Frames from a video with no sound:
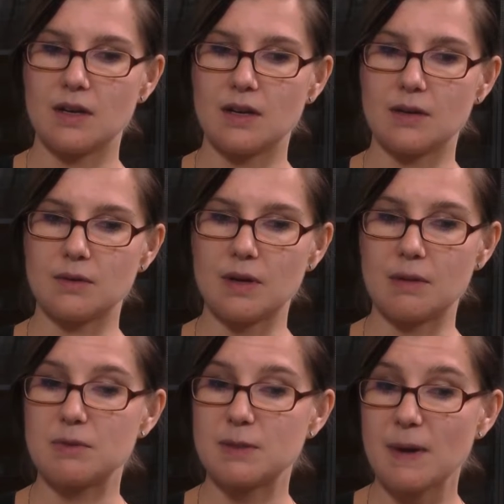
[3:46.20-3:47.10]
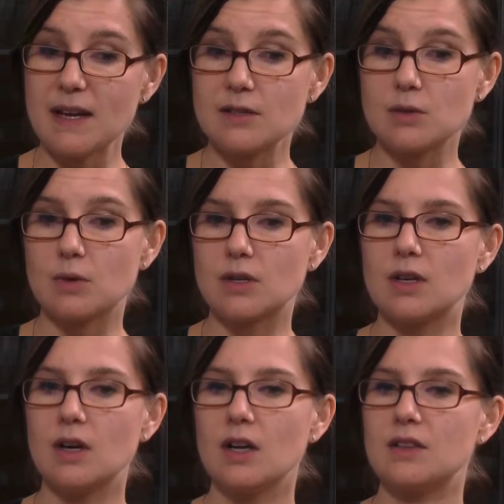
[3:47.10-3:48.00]
a space
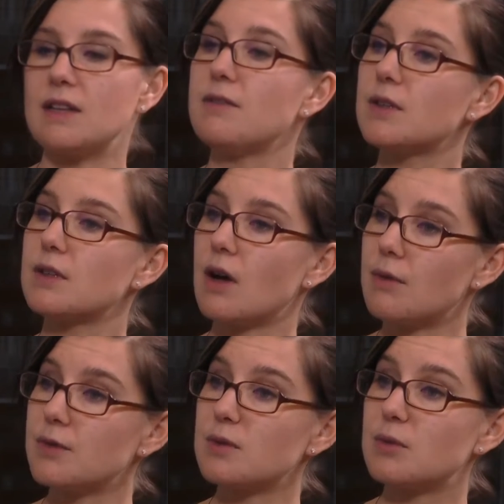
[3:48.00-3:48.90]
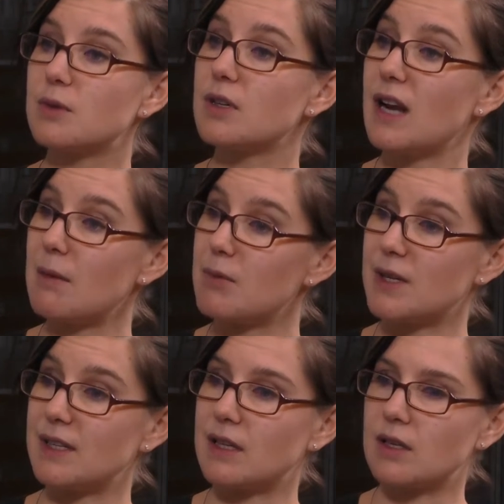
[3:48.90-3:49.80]
where they feel comfortable
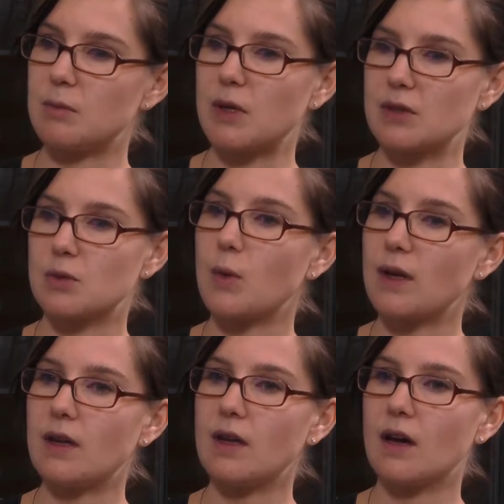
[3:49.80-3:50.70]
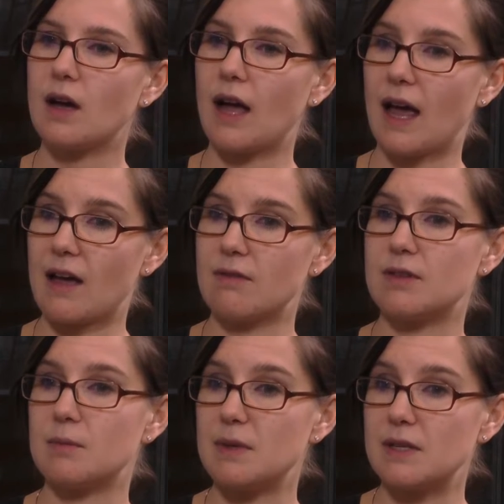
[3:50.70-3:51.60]
collaborating, because we
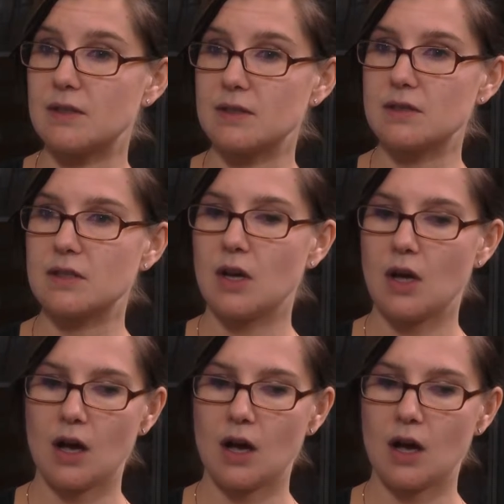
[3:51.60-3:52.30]
have the biggest